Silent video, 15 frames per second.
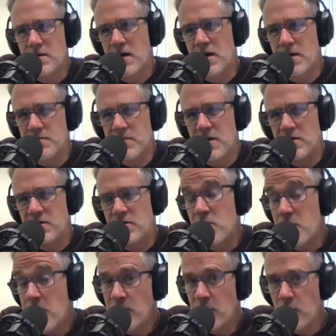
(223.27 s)
you
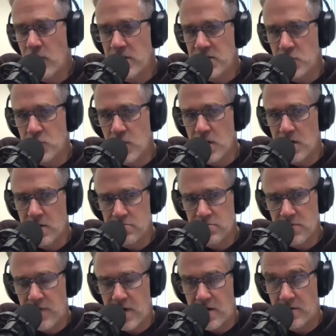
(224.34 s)
remember where you were
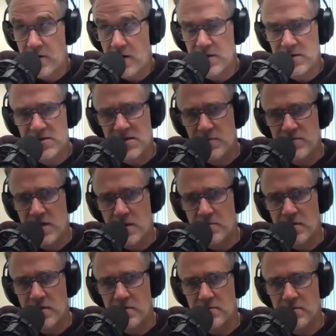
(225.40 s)
around August,
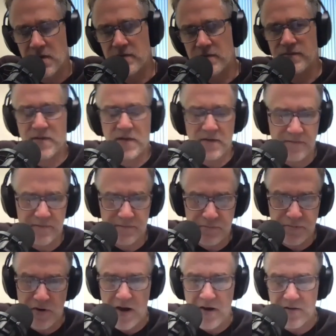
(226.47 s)
September of
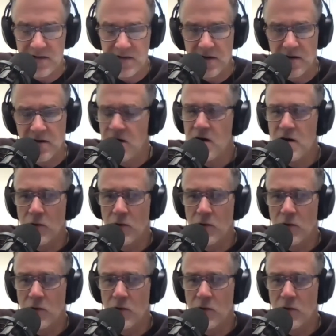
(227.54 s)
prior year.